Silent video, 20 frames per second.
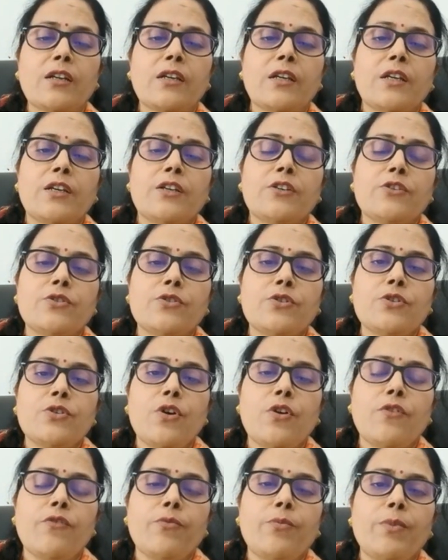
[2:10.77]
history
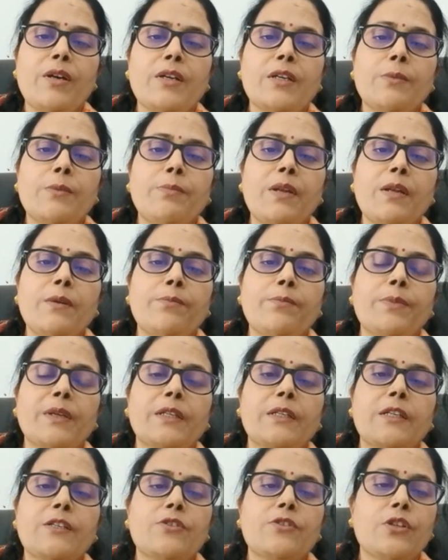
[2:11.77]
of multiple
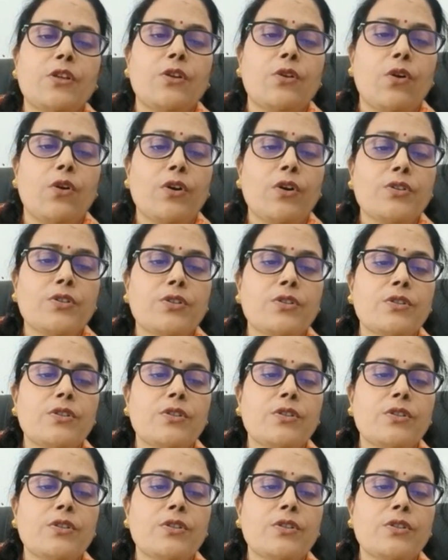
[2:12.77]
pregnancy loss.